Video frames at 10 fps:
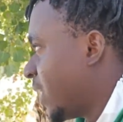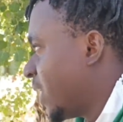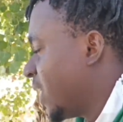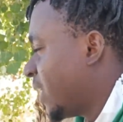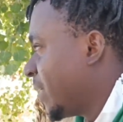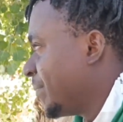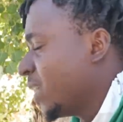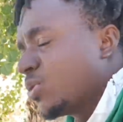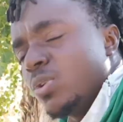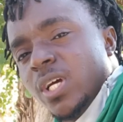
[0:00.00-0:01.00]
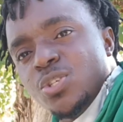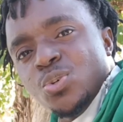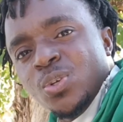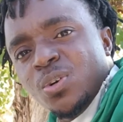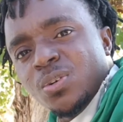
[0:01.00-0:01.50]
uh, I'm here to let
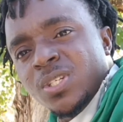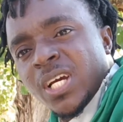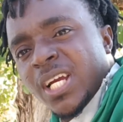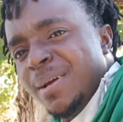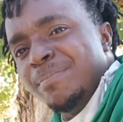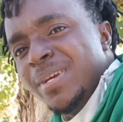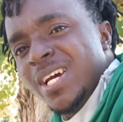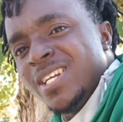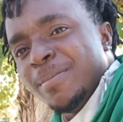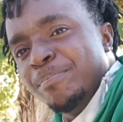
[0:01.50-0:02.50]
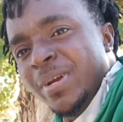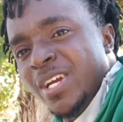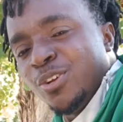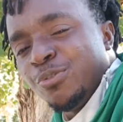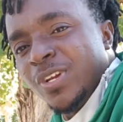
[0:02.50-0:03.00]
you know they can't bear the
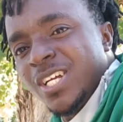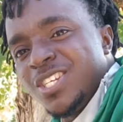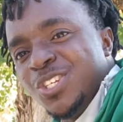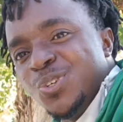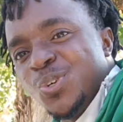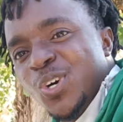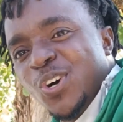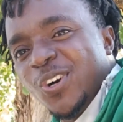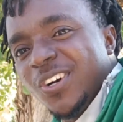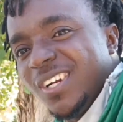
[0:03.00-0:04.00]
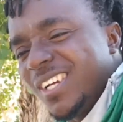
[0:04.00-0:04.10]
pain of letting you go.